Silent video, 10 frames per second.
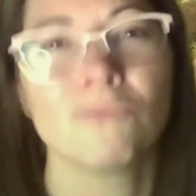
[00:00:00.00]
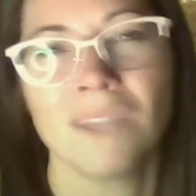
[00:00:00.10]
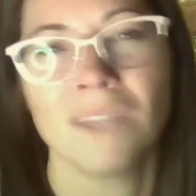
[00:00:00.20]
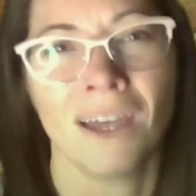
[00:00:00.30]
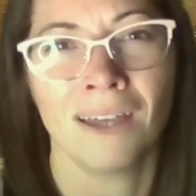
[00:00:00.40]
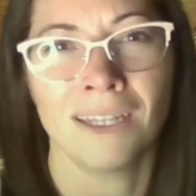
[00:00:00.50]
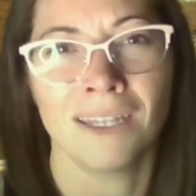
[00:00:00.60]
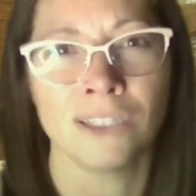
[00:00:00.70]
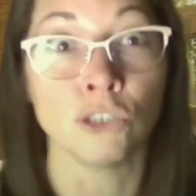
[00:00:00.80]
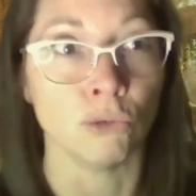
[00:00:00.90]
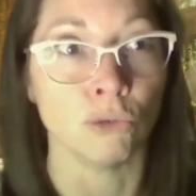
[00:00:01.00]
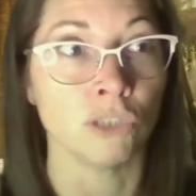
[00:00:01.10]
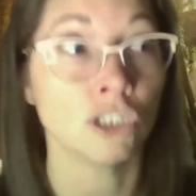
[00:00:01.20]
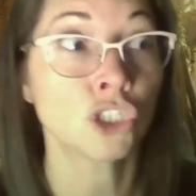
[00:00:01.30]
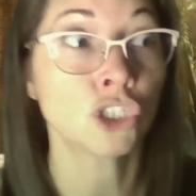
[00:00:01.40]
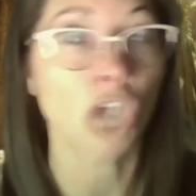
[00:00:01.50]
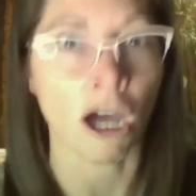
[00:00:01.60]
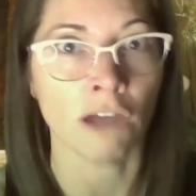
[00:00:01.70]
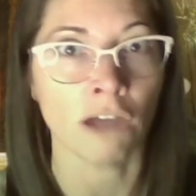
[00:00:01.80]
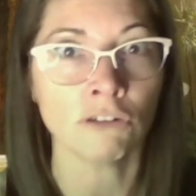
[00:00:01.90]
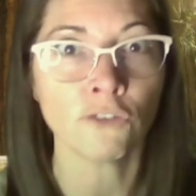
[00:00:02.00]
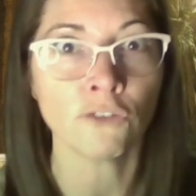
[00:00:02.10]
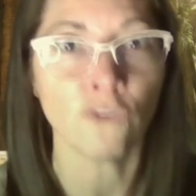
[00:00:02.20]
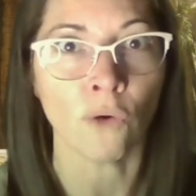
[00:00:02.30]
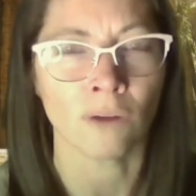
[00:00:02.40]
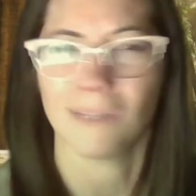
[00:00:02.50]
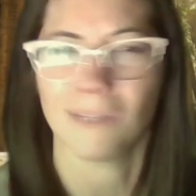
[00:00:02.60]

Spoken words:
yeah, it's using a child form.